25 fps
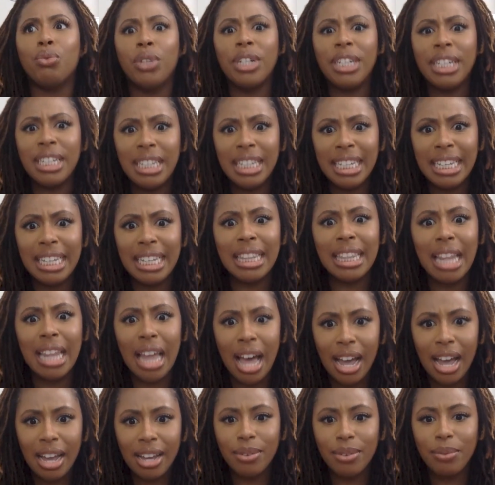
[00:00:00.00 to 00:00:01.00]
really
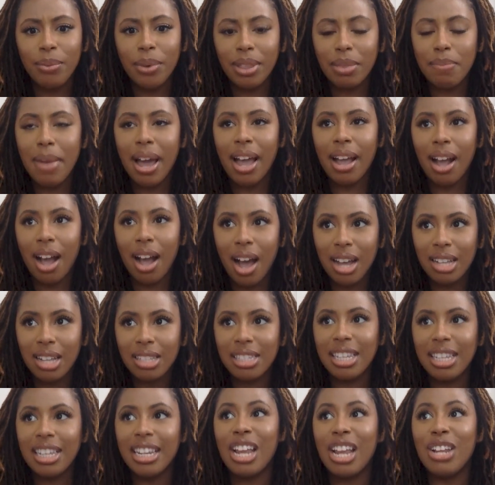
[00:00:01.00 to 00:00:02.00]
align with my
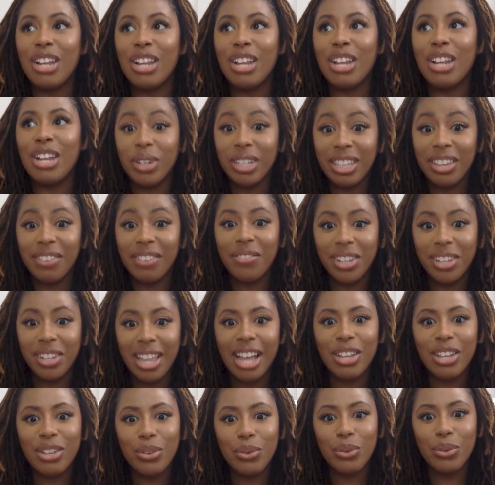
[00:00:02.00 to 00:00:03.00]
content and you really feel
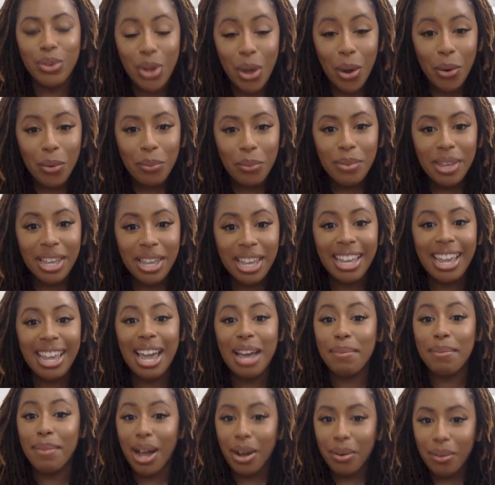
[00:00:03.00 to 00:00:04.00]
like you know
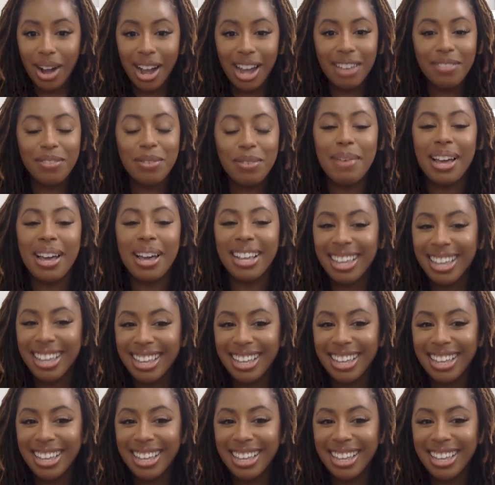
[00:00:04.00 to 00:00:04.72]
me and my wife and my